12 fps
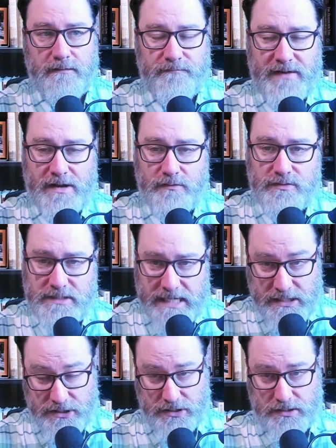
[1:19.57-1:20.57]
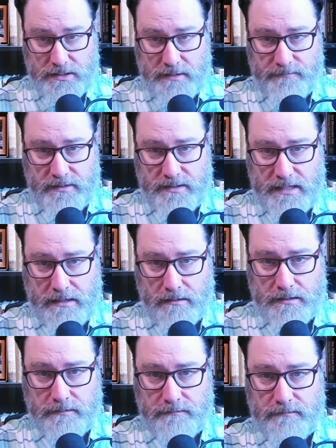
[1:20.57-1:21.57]
foundation of the
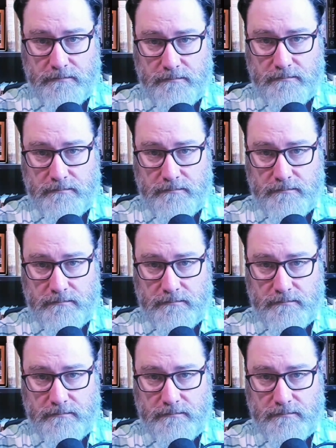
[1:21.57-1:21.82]
narrative,